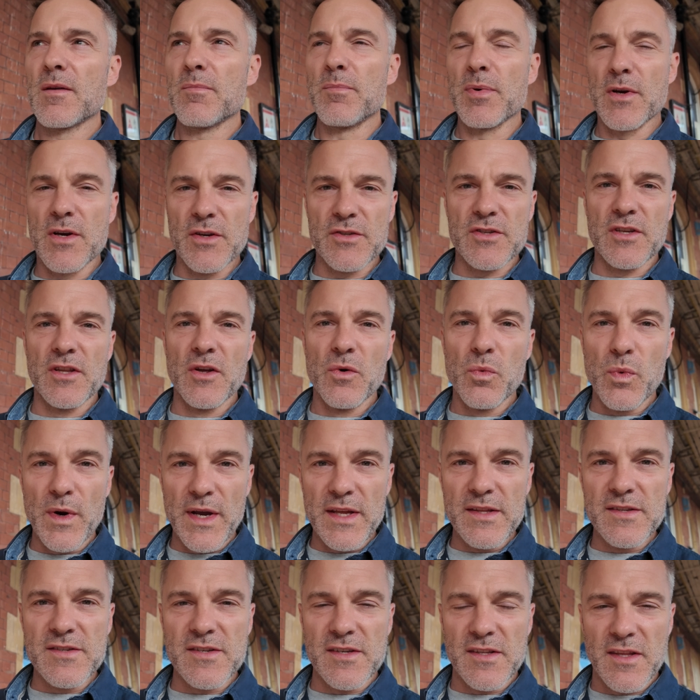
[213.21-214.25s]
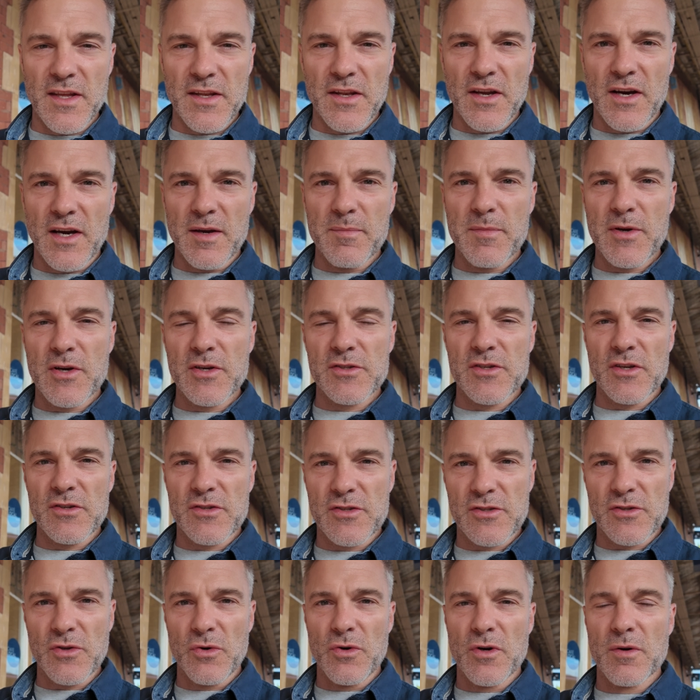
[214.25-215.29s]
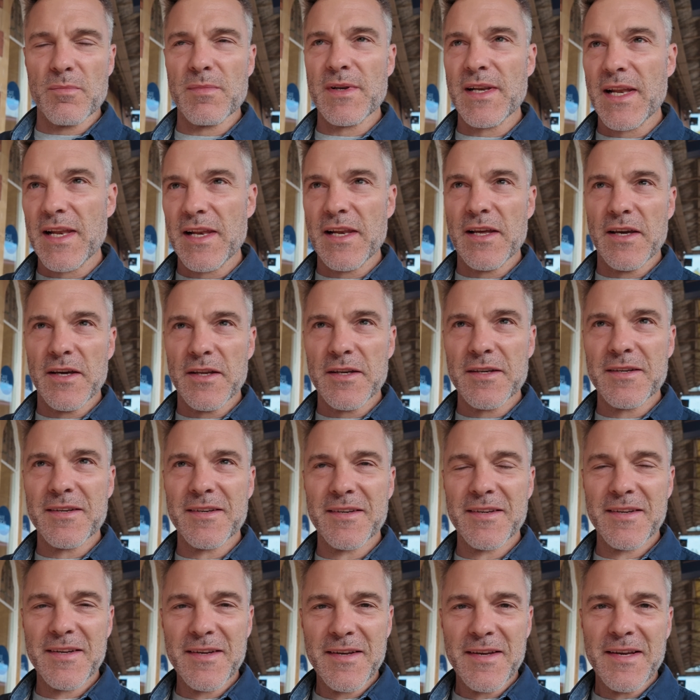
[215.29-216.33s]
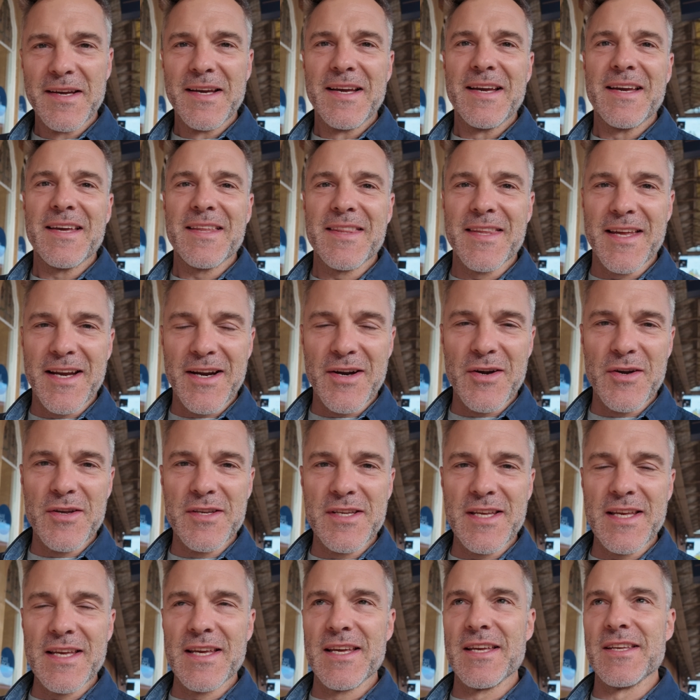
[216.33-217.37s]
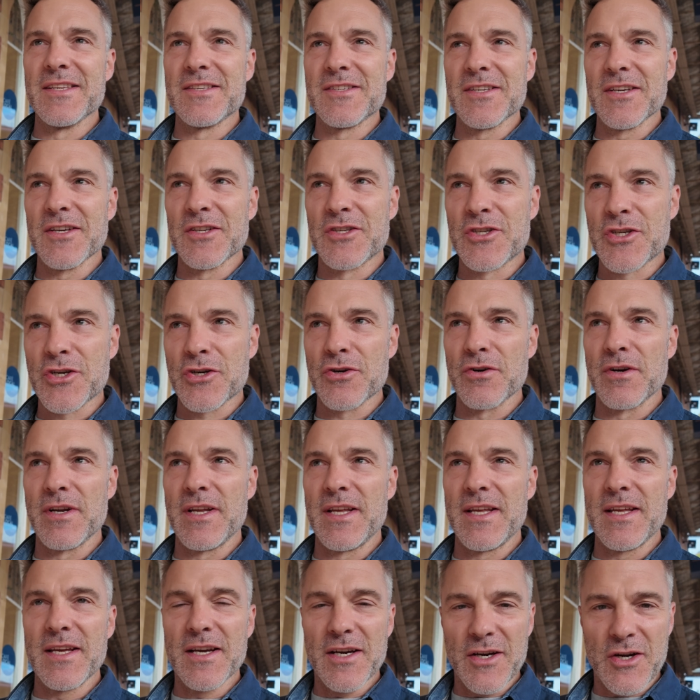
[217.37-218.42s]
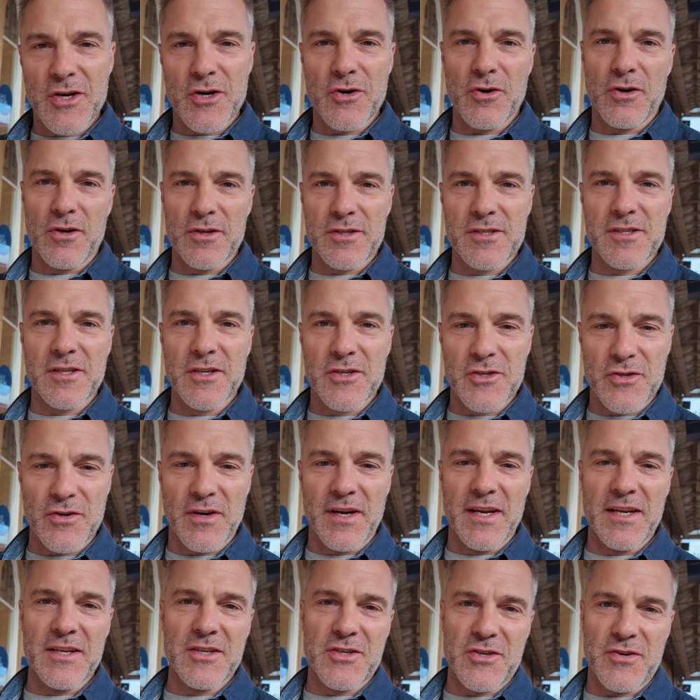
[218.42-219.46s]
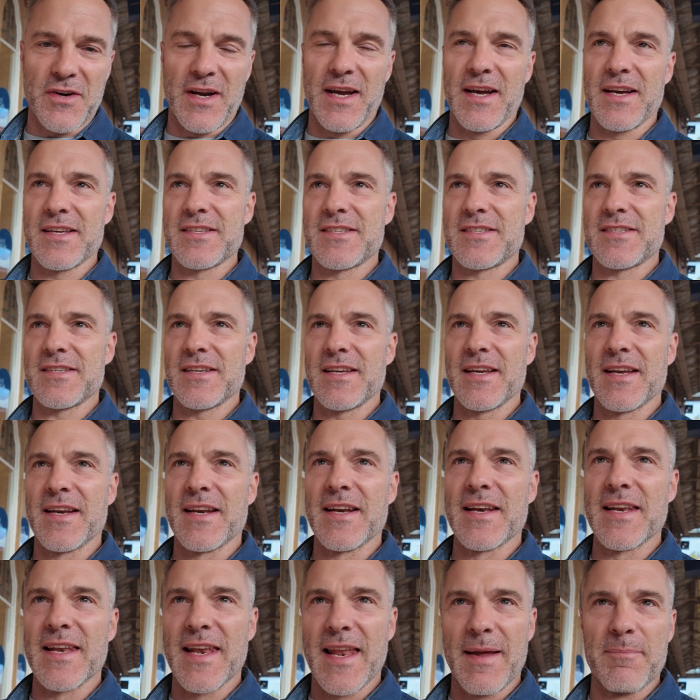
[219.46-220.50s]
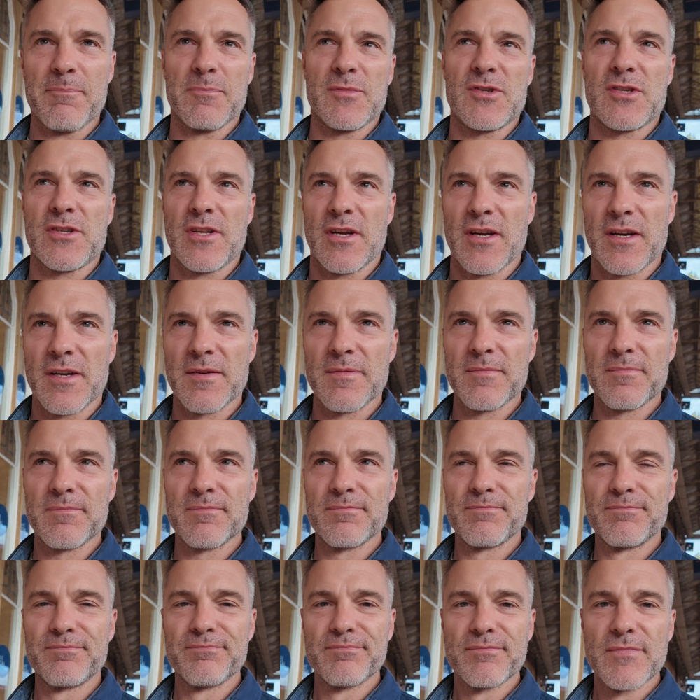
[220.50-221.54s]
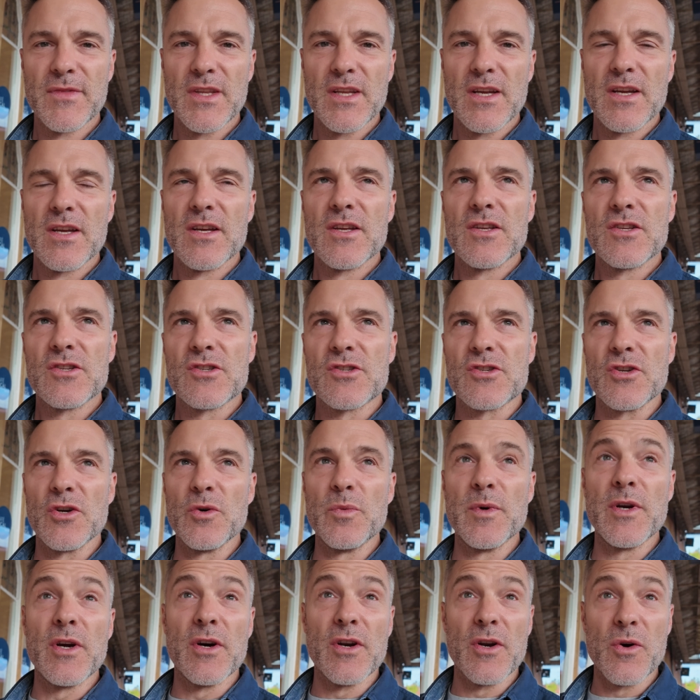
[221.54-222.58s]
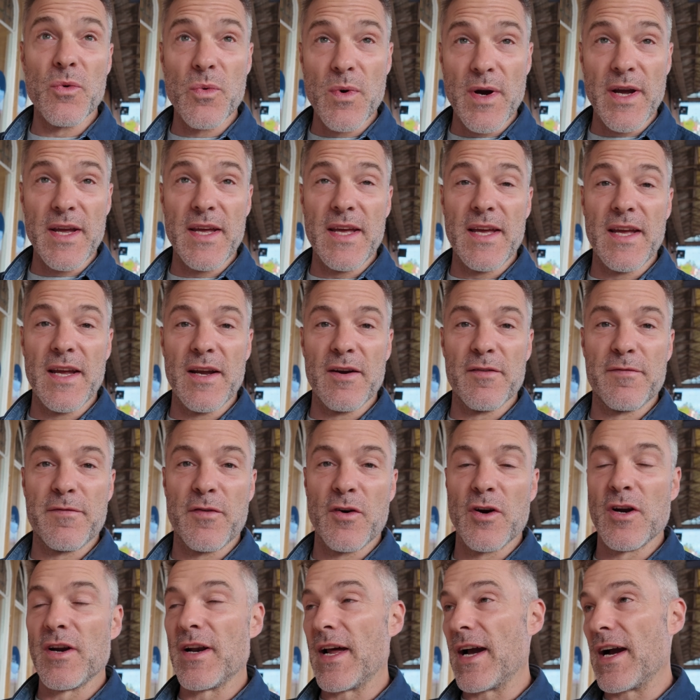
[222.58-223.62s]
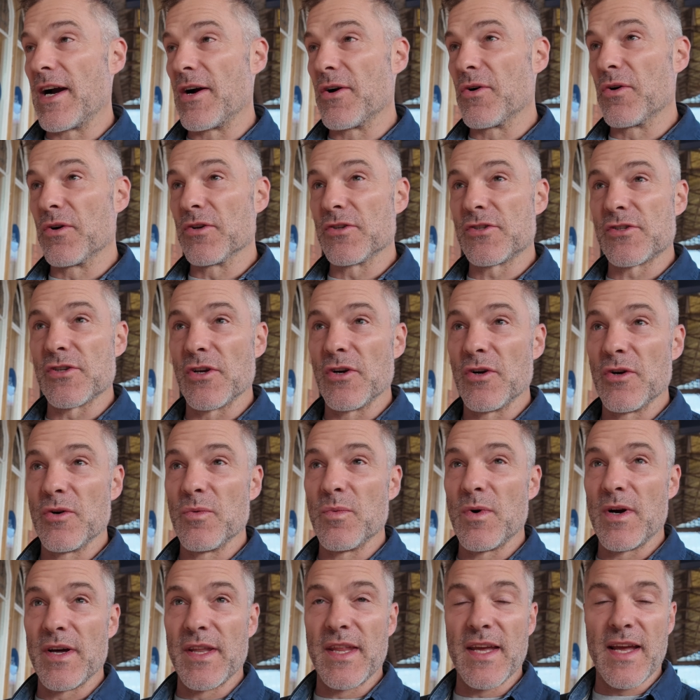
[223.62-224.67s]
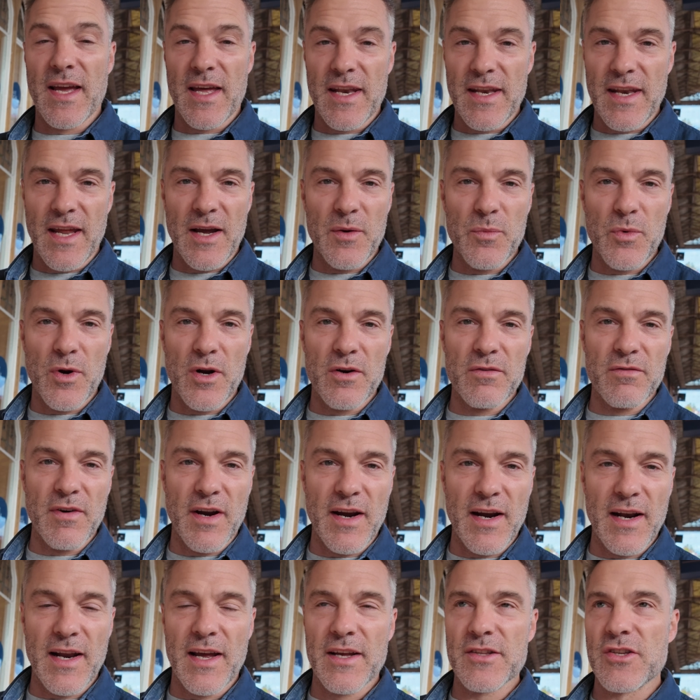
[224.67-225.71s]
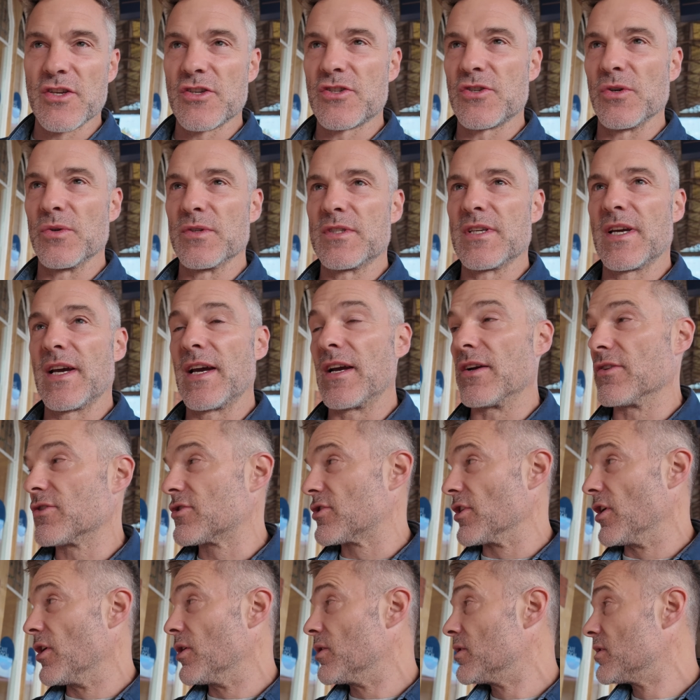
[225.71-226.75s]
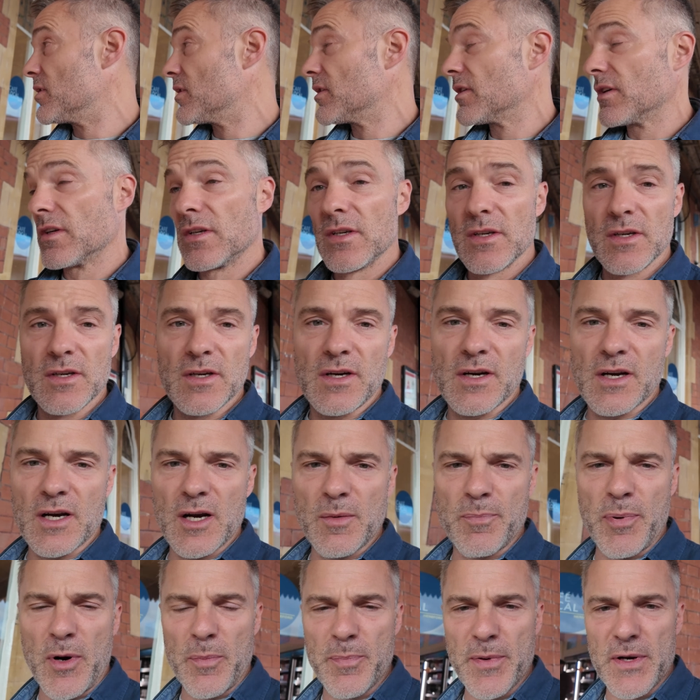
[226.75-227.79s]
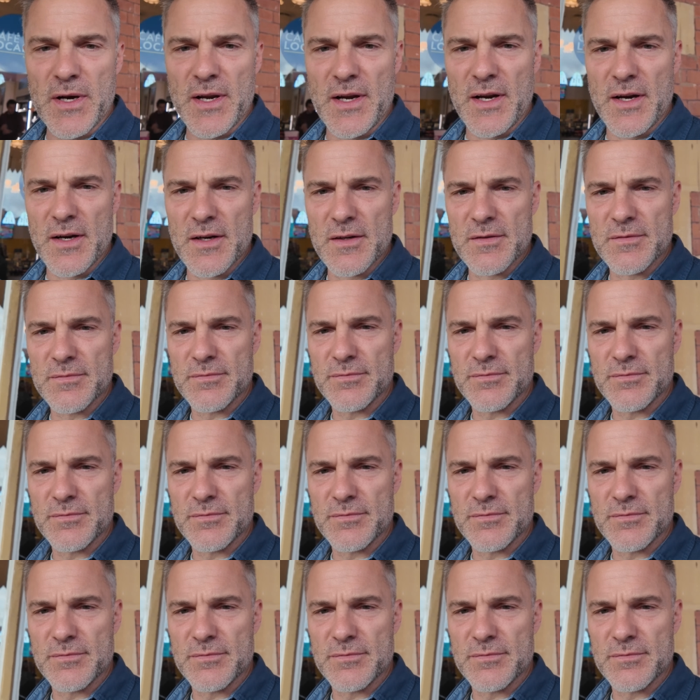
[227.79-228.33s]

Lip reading: because of the winds in the night, because of Storm Lilian, there is a tree across the train tracks in Leominster. So we got to wait here for an hour or so while they get Network Rail out to sort it out. So I'm going to pop in here,